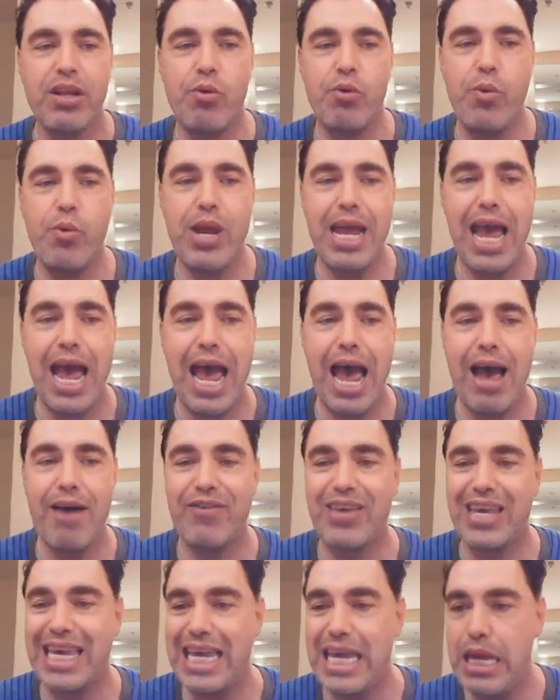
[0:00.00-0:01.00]
We
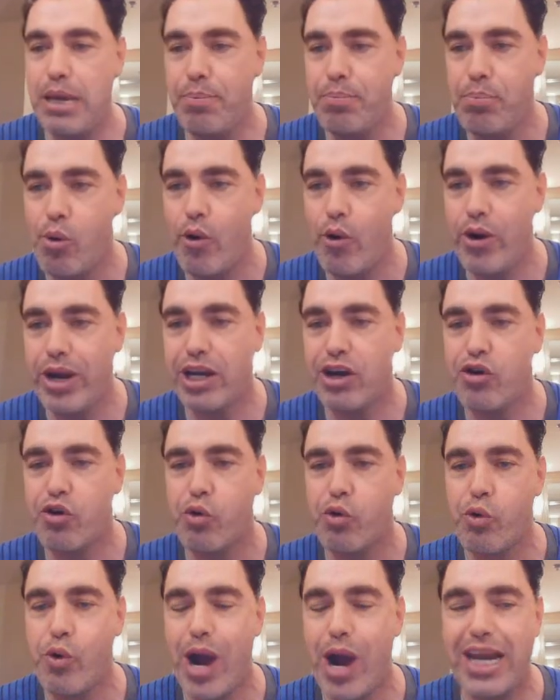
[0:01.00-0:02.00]
have Key Point
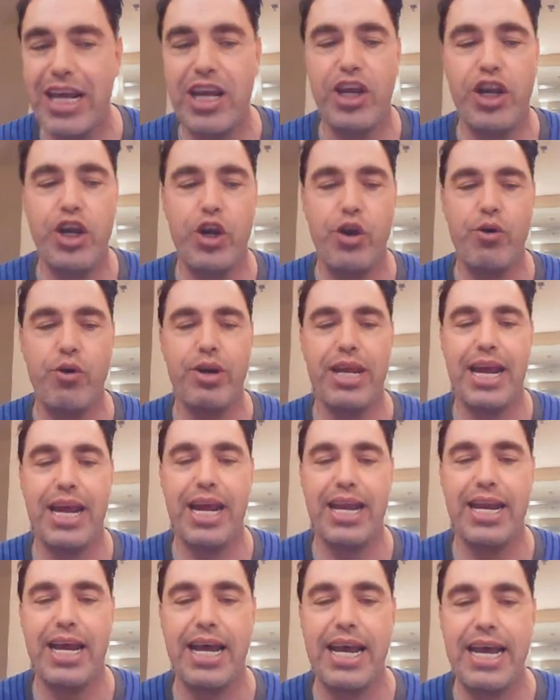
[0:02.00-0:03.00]
Credit
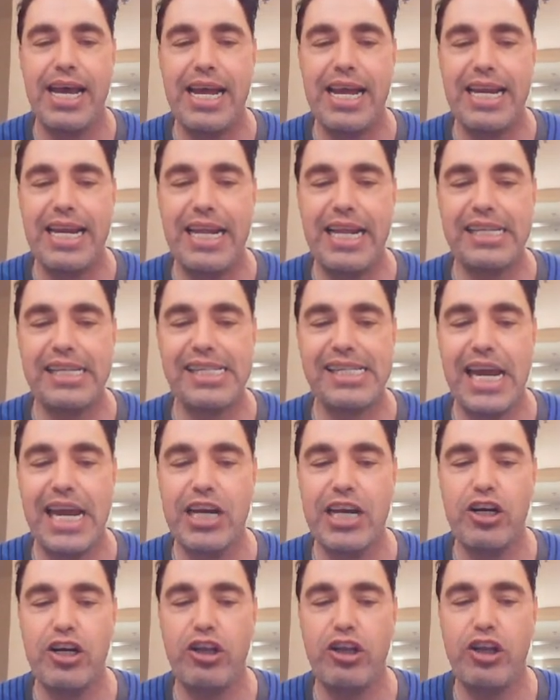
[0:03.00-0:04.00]
Union. Let's
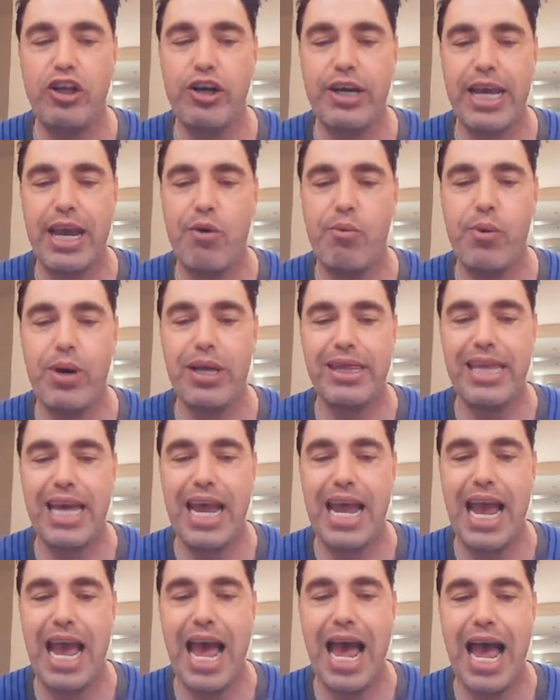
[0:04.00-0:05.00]
take a look at what
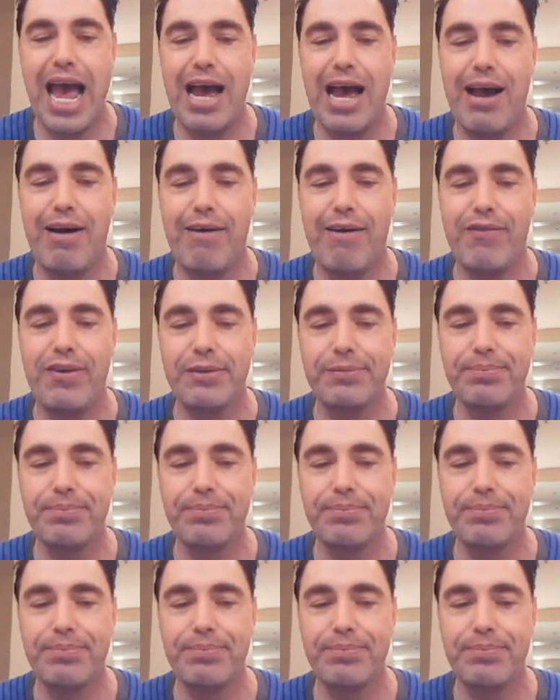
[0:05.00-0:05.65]
they have.